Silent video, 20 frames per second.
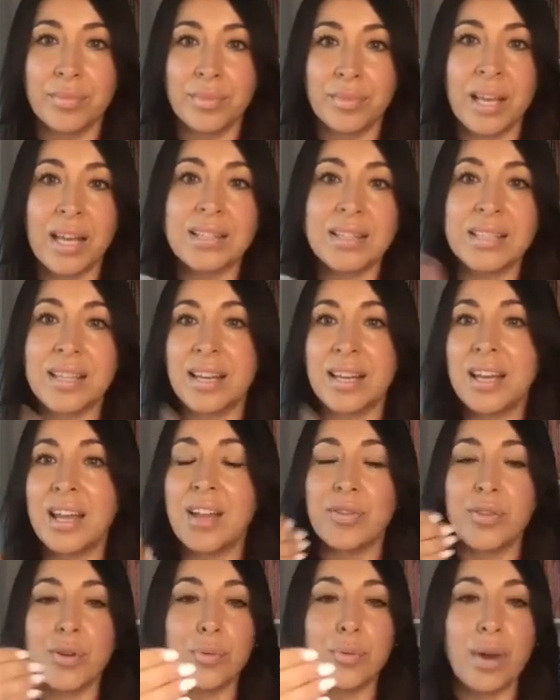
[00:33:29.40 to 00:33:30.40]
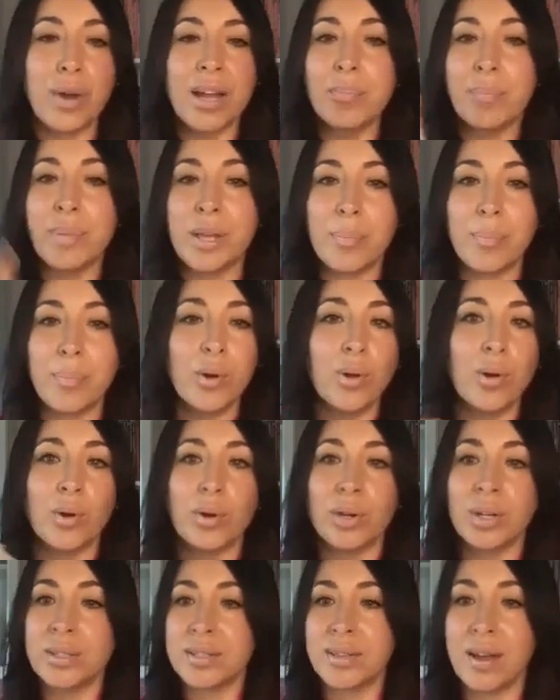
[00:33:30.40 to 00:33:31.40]
It's going to hit the right people
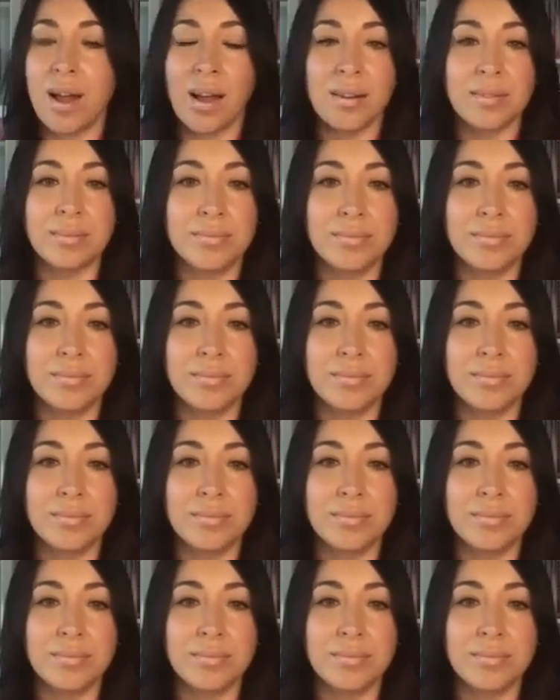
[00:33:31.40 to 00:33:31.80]
or it's not.